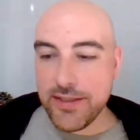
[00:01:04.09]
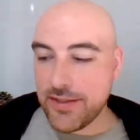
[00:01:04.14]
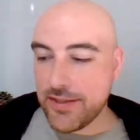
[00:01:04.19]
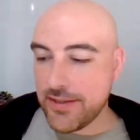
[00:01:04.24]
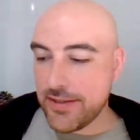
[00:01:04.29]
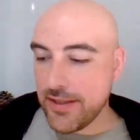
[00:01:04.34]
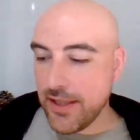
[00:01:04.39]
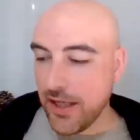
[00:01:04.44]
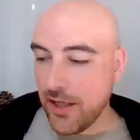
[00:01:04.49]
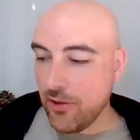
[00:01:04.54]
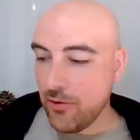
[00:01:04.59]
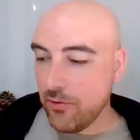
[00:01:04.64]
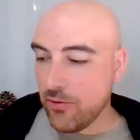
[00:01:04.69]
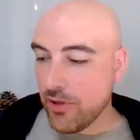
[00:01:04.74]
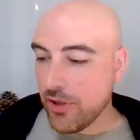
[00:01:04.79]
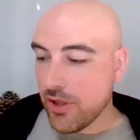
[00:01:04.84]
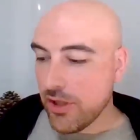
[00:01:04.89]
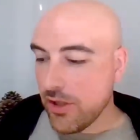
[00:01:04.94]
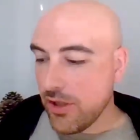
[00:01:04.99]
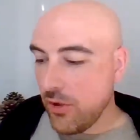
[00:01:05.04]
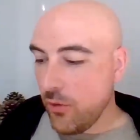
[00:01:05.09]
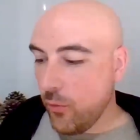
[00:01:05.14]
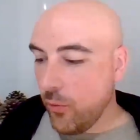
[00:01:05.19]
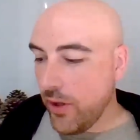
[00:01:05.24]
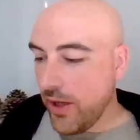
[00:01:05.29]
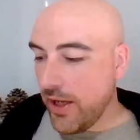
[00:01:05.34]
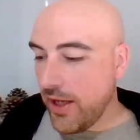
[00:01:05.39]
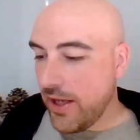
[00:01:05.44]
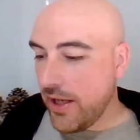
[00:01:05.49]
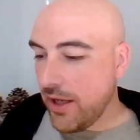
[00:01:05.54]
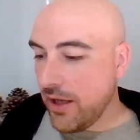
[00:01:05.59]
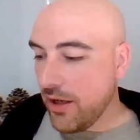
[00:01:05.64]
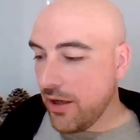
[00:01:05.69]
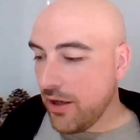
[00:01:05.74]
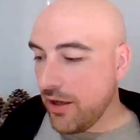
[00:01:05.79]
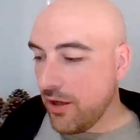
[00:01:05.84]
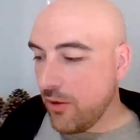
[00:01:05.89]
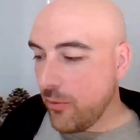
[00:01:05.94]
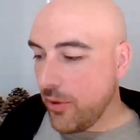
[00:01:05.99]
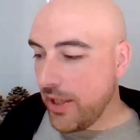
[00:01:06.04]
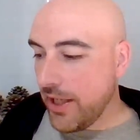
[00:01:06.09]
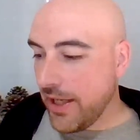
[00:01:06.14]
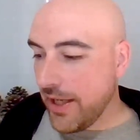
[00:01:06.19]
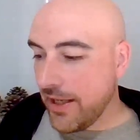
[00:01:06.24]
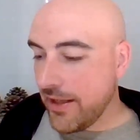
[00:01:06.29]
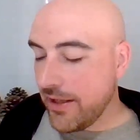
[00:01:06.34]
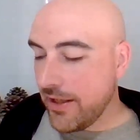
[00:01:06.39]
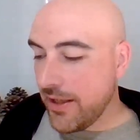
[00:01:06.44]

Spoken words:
So, where are we at?